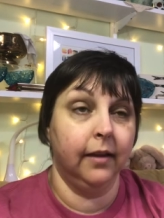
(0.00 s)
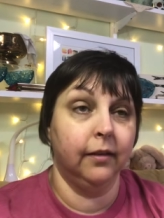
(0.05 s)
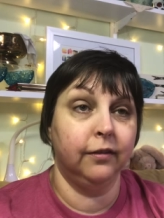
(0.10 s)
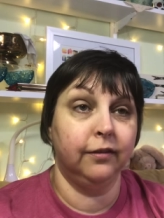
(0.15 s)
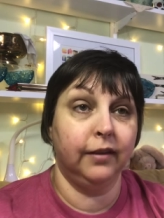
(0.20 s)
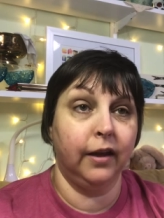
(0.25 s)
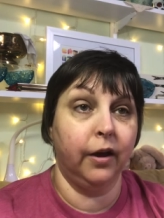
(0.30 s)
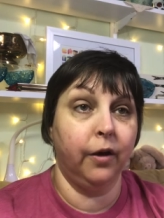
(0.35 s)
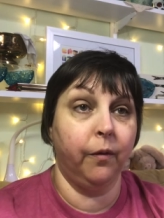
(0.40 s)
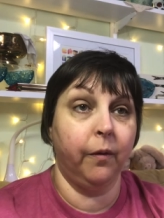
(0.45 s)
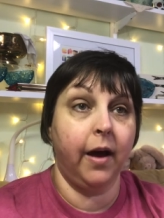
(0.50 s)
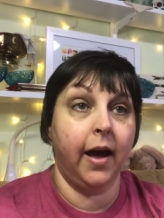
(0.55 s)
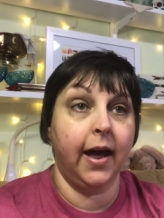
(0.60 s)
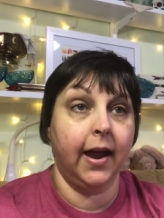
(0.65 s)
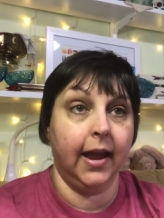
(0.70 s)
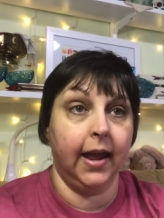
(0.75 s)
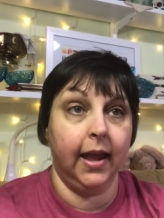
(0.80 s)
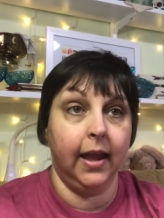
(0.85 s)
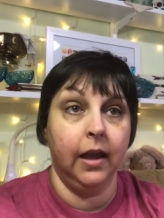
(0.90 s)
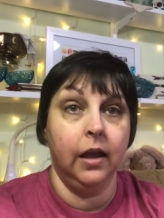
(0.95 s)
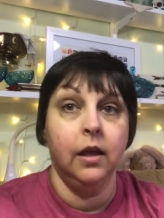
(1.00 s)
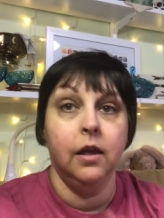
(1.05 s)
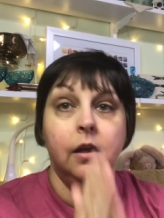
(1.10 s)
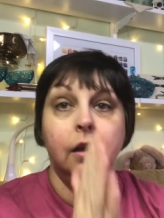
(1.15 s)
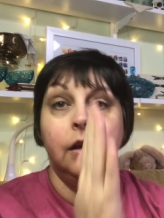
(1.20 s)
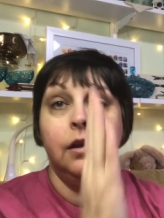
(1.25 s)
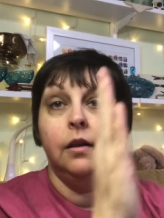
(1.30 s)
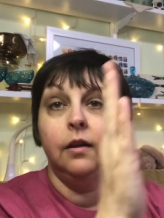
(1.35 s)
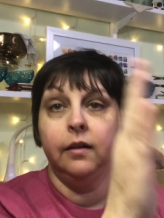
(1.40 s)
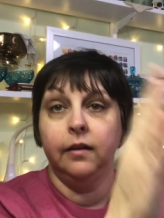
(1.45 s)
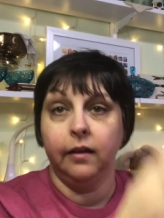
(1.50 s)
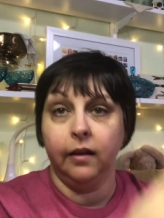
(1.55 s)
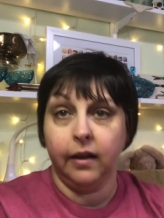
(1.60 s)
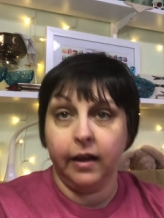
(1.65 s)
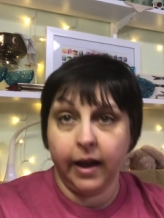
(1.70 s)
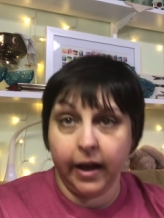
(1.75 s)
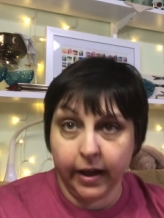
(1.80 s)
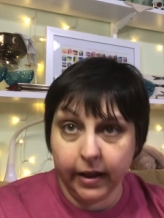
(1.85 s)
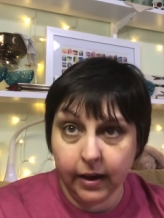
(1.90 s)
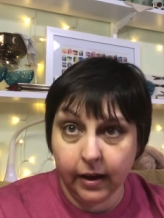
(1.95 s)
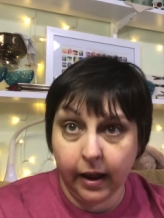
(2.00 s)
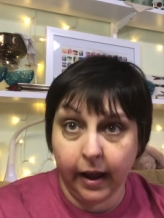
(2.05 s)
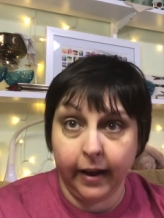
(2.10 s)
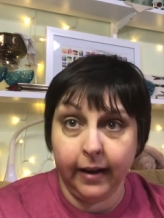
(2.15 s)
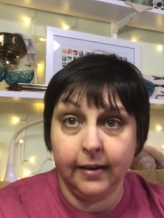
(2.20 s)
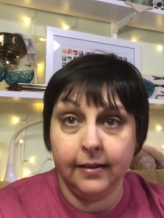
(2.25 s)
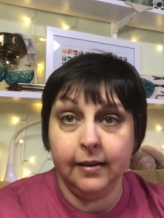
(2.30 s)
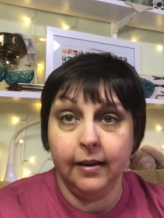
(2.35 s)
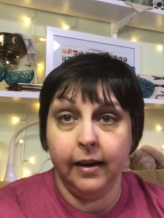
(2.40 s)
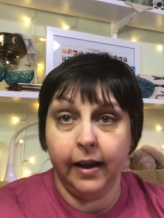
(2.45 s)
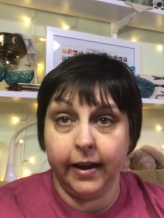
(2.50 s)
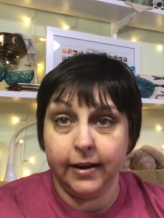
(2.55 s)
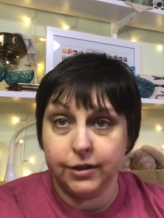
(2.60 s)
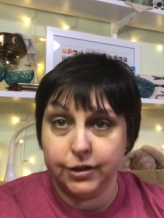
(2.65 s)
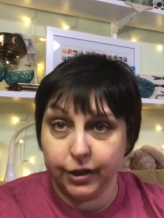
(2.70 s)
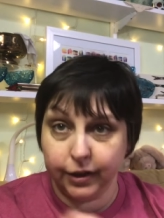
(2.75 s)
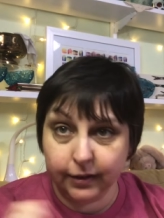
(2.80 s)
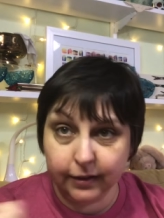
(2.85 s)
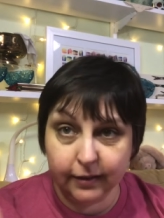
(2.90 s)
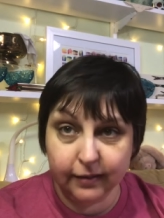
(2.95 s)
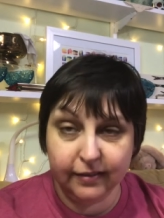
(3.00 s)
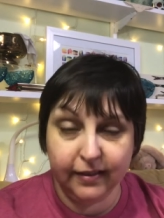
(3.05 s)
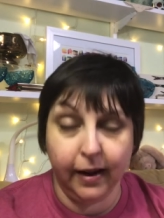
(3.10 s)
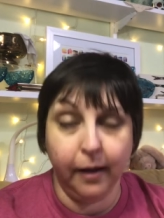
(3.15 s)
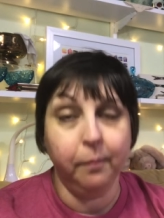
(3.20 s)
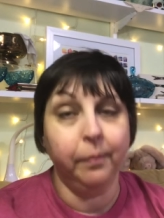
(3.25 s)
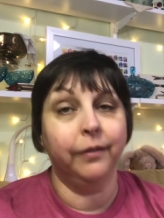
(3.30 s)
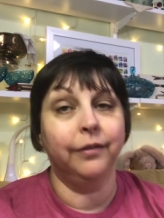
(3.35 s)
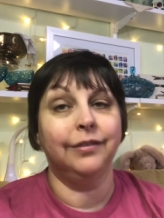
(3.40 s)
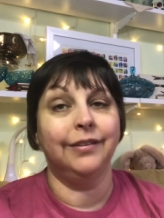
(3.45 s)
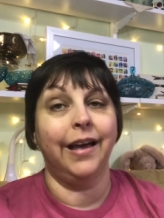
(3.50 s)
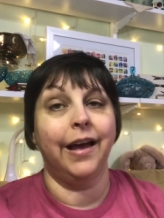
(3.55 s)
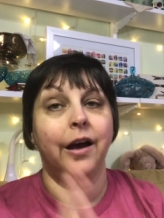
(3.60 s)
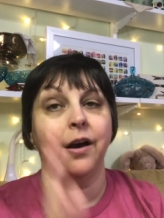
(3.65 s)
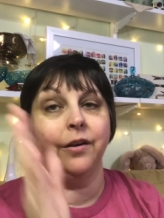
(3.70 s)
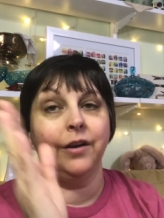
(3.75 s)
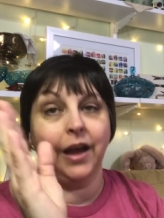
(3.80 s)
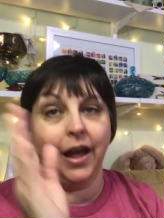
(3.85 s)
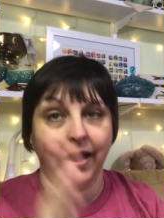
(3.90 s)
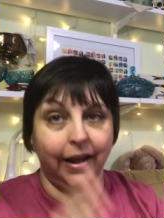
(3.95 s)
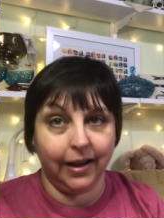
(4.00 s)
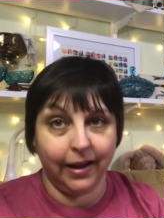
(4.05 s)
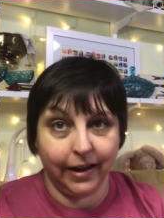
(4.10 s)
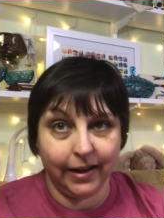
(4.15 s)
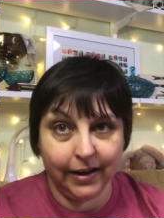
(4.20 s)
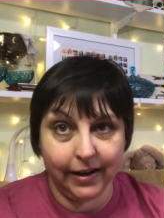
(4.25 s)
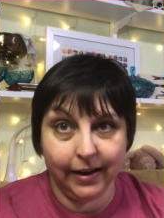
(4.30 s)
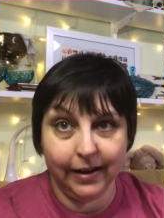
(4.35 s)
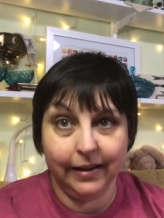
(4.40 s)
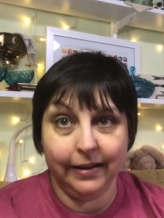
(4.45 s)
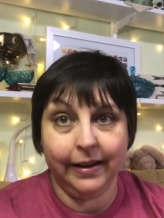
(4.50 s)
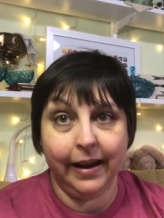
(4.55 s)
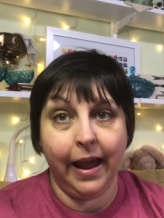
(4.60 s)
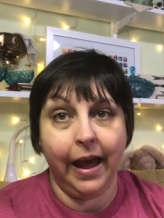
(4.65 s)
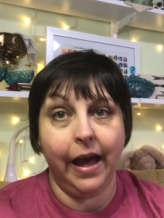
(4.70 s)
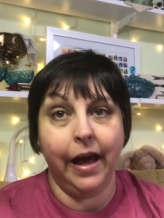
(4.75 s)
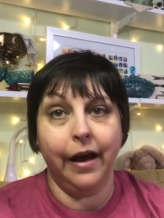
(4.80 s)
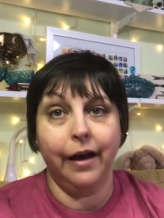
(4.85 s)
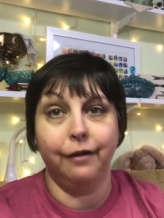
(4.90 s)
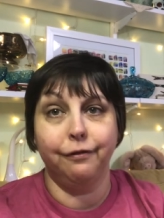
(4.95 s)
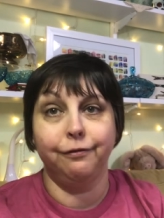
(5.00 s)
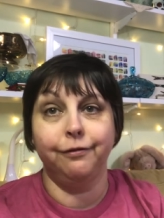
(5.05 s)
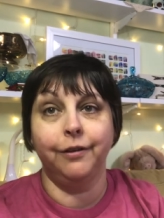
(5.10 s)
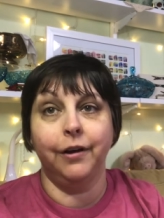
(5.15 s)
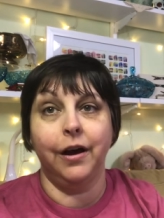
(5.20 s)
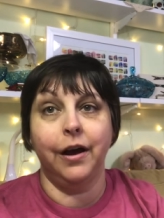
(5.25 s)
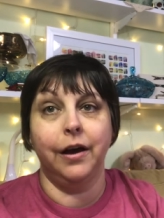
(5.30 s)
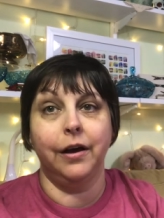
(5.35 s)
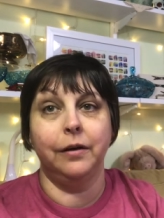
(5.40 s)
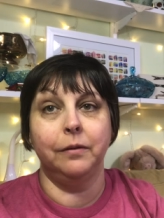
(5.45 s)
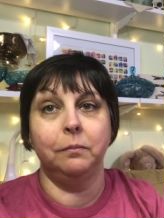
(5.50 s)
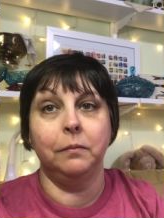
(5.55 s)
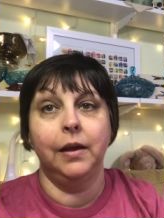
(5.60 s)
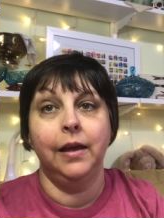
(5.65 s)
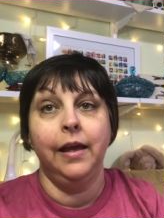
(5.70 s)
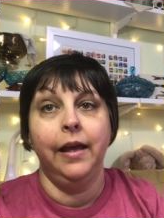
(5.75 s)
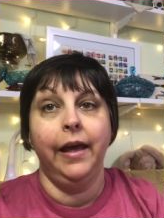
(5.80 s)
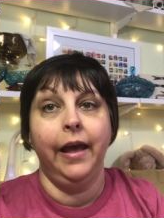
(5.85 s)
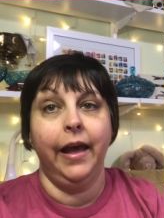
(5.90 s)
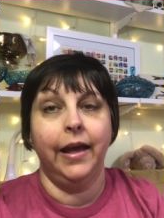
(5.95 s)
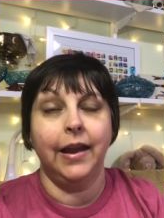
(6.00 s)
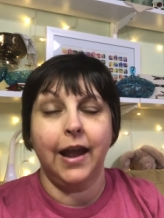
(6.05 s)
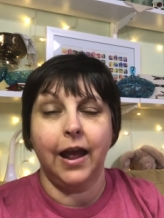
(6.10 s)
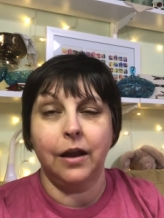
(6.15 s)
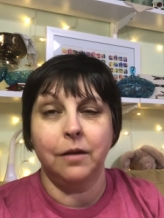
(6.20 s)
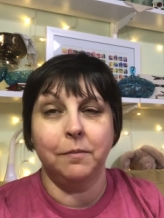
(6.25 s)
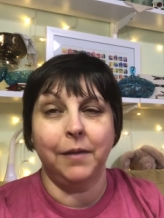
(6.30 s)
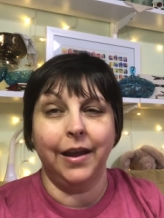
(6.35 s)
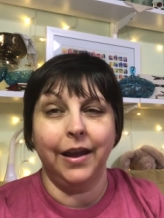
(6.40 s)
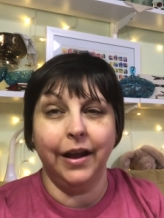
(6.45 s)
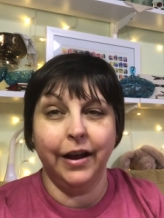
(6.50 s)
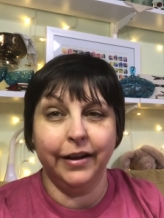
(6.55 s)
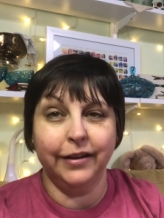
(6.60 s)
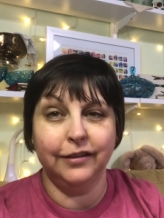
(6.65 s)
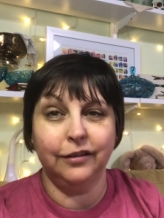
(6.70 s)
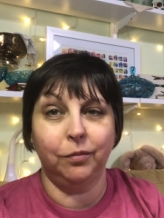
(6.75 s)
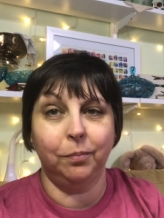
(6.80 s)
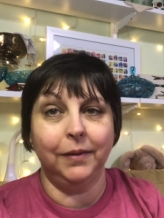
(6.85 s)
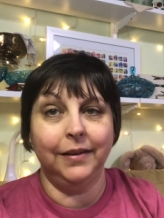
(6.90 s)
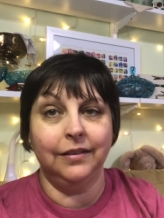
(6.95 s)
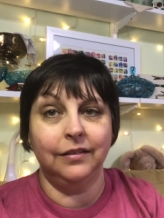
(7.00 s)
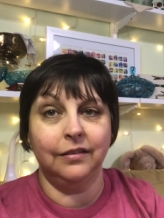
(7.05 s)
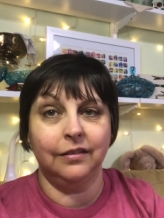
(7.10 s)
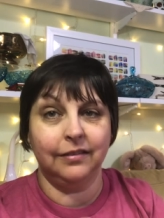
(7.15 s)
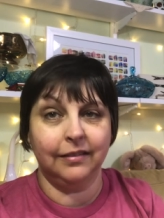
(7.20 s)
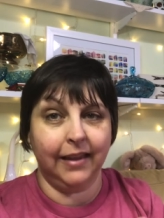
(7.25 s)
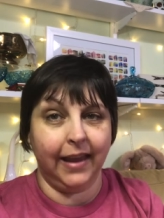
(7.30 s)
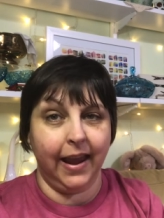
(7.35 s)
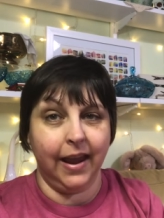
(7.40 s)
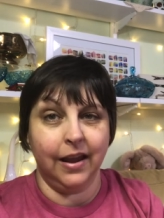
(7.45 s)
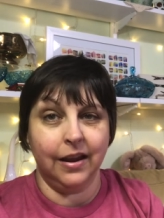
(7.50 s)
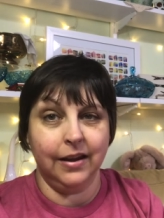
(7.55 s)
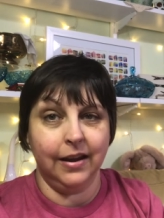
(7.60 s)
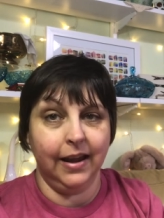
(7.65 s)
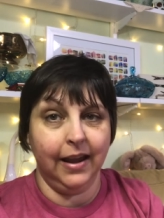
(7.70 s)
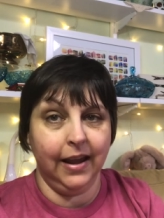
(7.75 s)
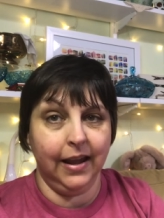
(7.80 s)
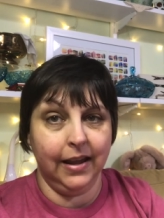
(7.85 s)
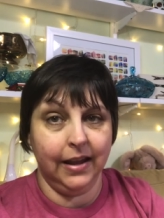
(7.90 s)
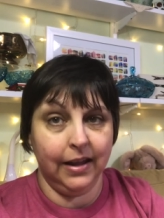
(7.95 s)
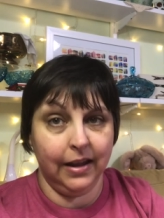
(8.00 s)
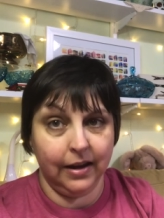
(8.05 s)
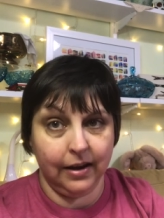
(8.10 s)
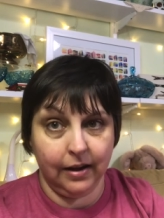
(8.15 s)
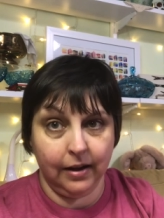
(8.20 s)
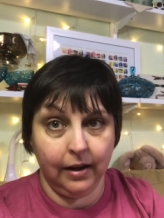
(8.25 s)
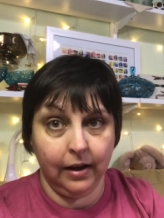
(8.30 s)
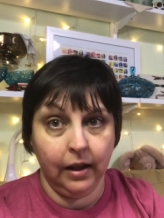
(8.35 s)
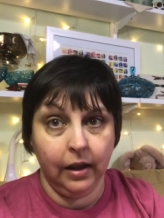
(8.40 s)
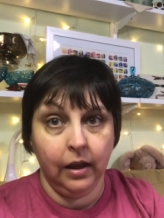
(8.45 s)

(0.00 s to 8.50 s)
So I cut, I, I took the staples out, I cut it in half, um, and had my husband scan in